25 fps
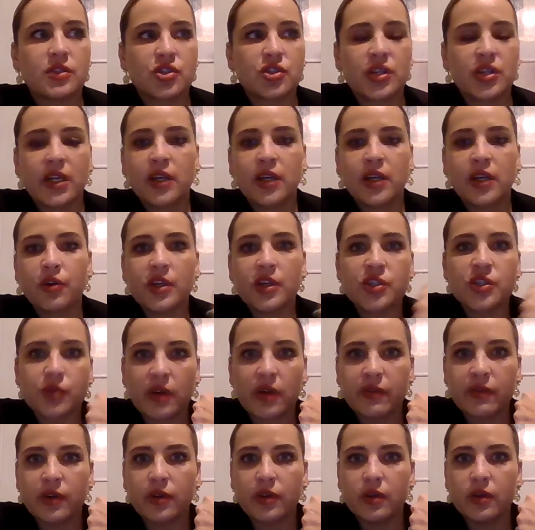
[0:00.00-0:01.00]
to increase
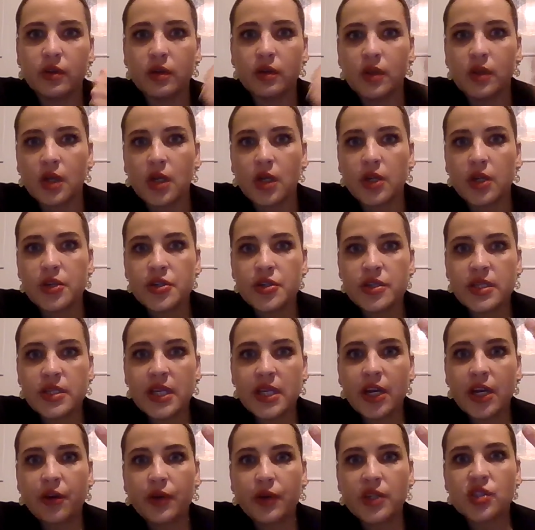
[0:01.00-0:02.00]
revenue, to
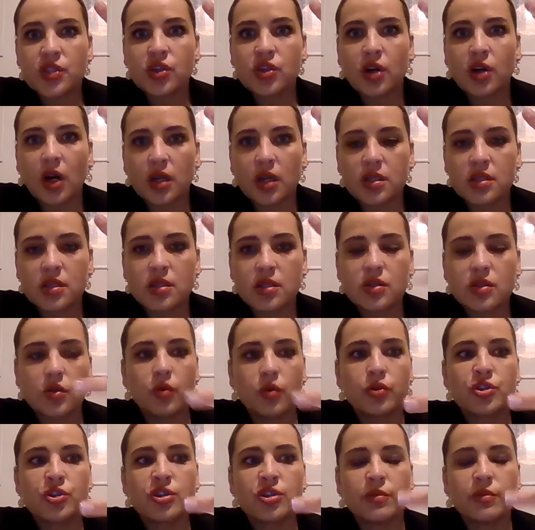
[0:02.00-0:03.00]
decrease costs, or
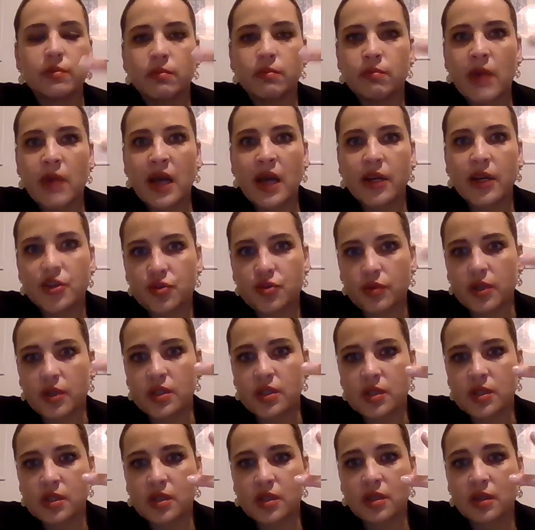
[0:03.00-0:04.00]
to manage
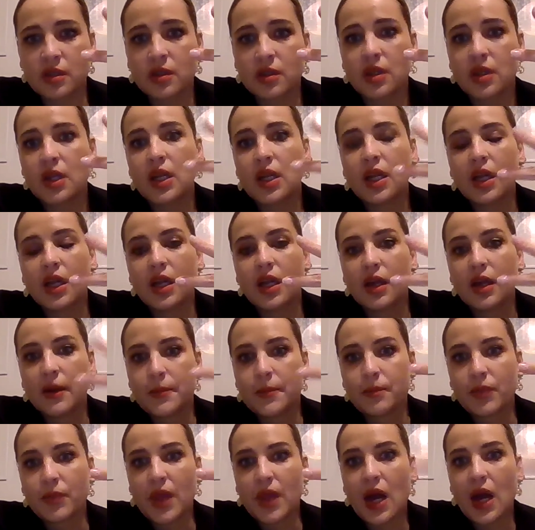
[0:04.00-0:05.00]
risk.
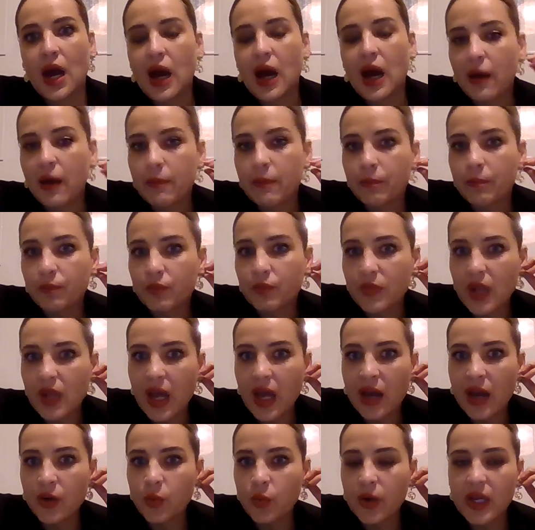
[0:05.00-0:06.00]

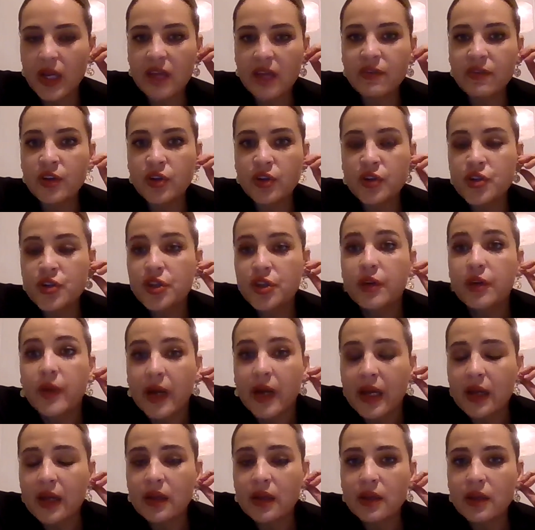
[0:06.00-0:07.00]
And whatever you're
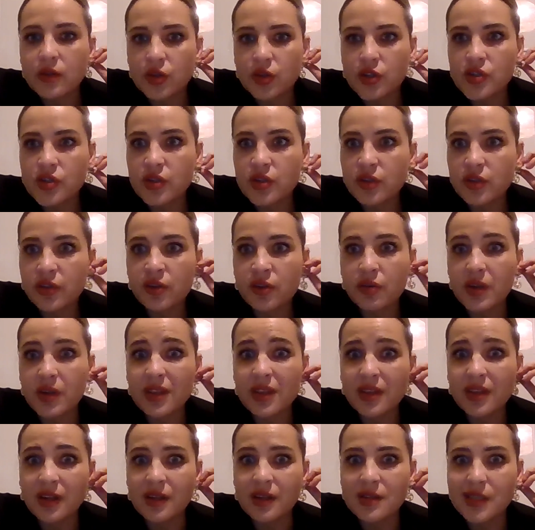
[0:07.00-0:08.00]
doing, those are the three
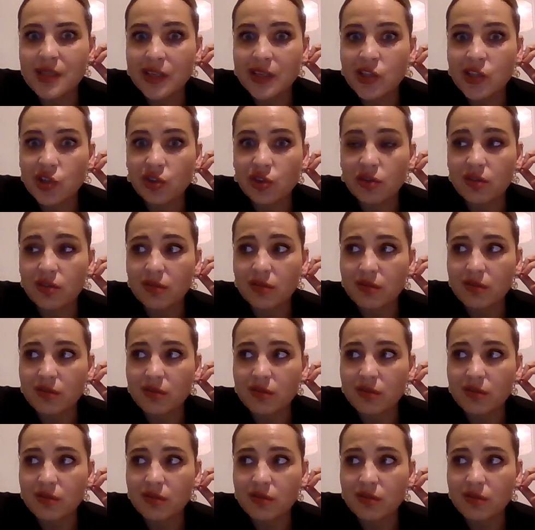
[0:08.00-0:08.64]
things that you